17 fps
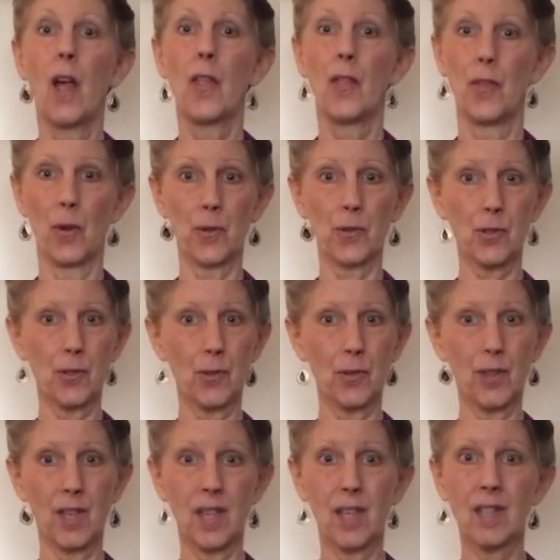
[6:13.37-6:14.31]
Those 2
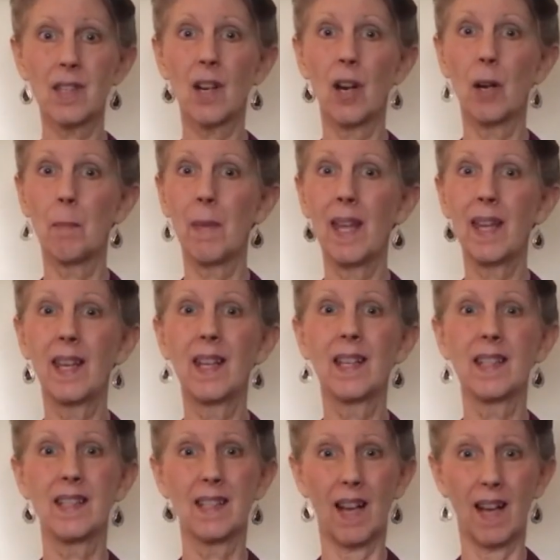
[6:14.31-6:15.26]
things are making
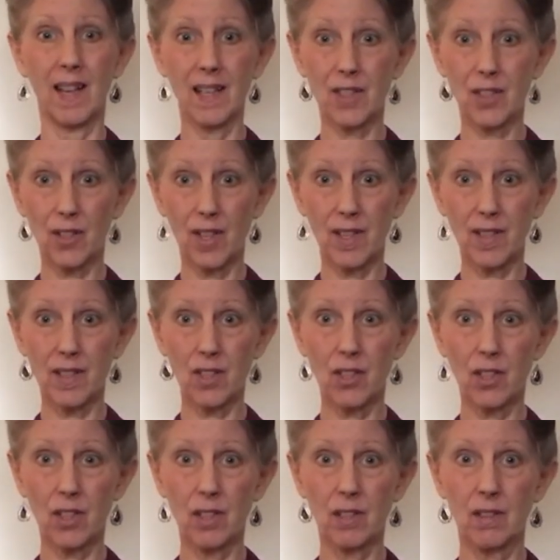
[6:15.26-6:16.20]
a diet
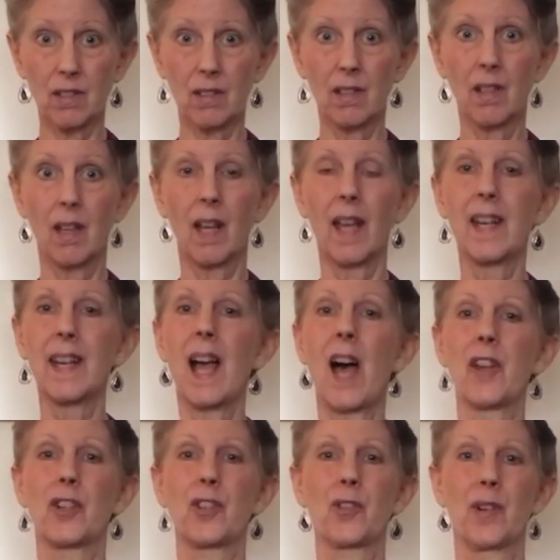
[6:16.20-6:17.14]
transition and
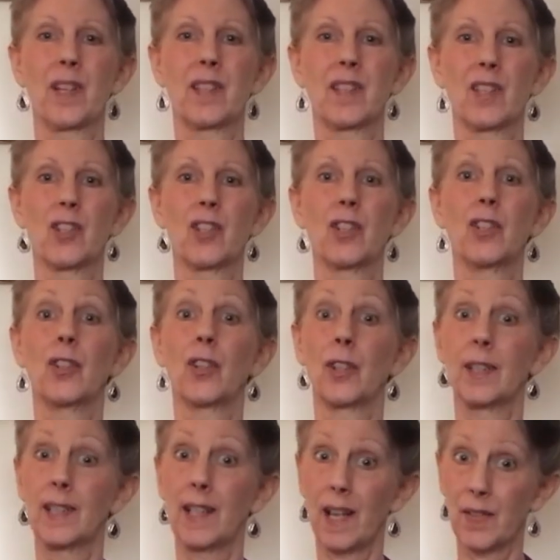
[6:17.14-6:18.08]
how to transition your
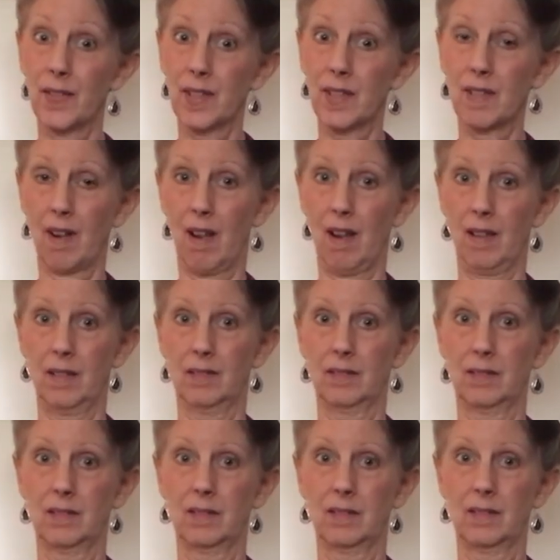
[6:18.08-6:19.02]
lifestyle.
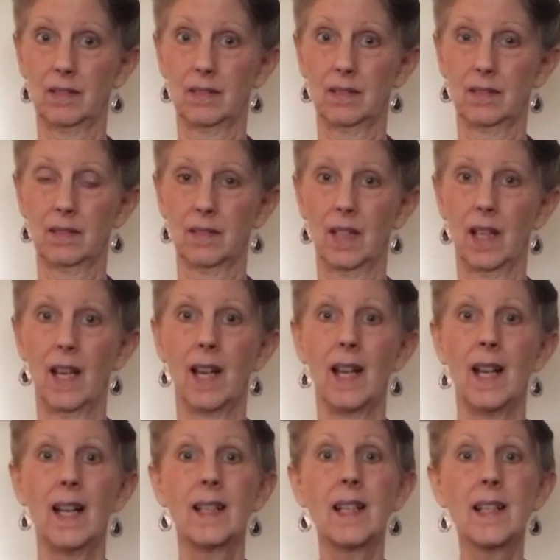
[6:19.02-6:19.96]

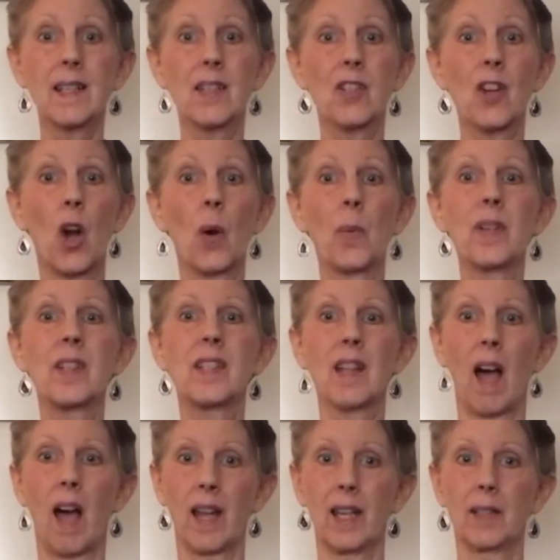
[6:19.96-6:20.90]
Let's start with
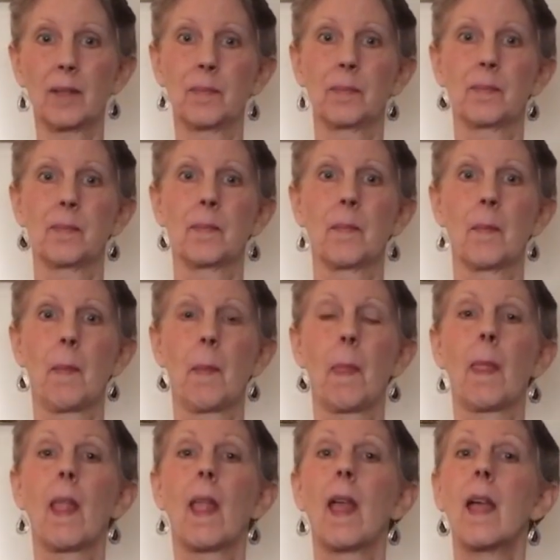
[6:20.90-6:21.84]
diet.
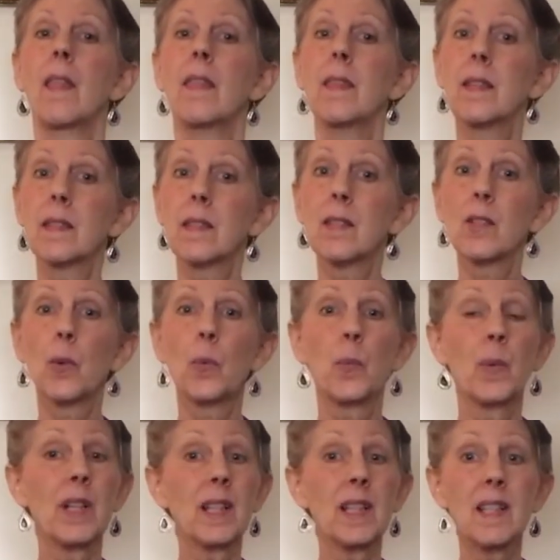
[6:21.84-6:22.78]
This is a
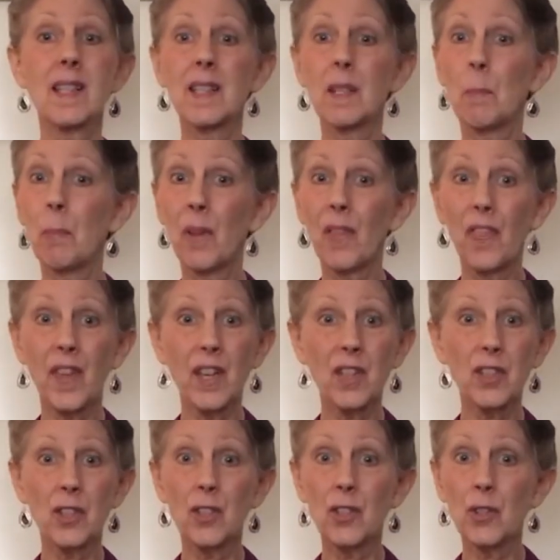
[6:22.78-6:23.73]
really simple thing
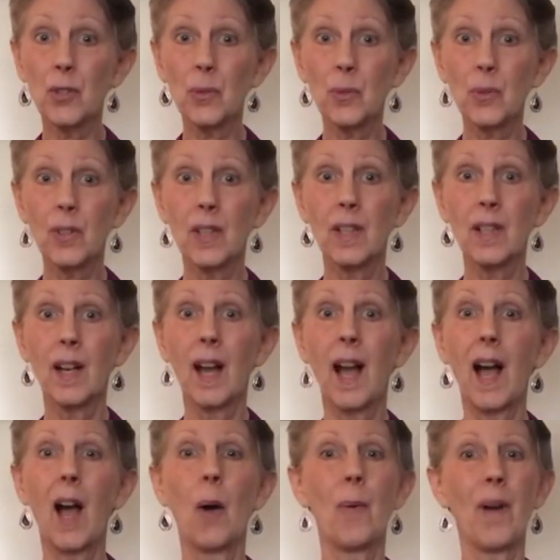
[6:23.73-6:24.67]
to do.
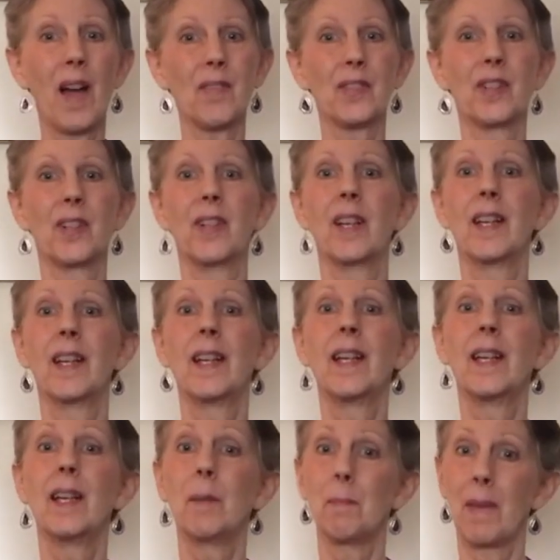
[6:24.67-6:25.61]
However,
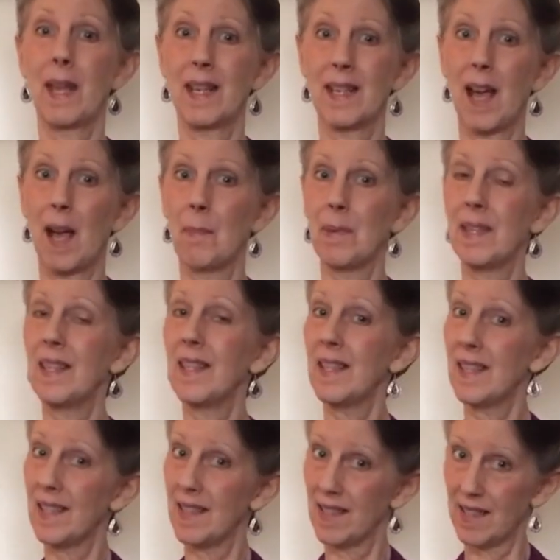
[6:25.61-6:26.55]
it may not be
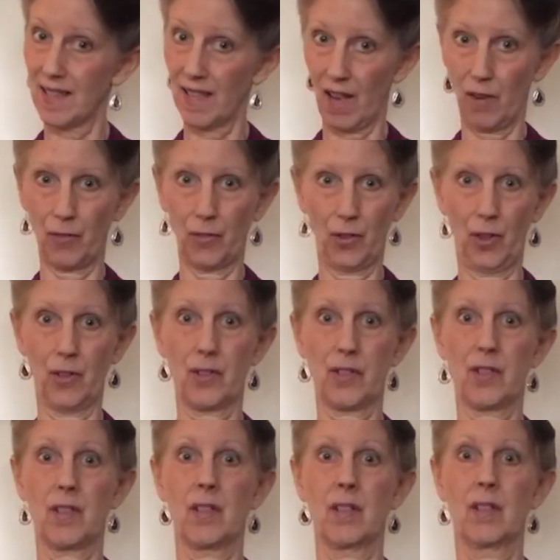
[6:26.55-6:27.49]
easy at
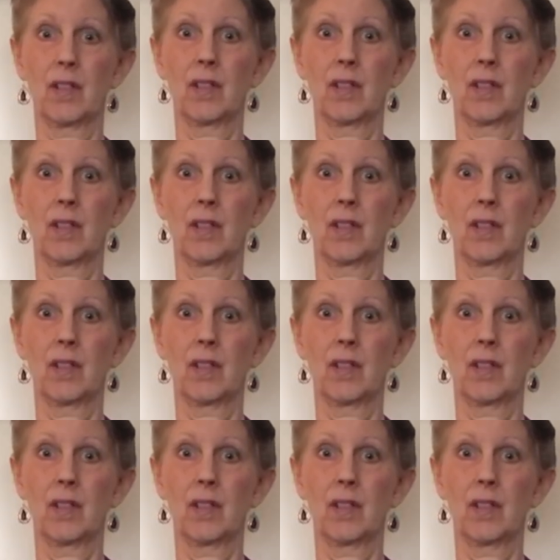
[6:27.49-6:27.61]
first.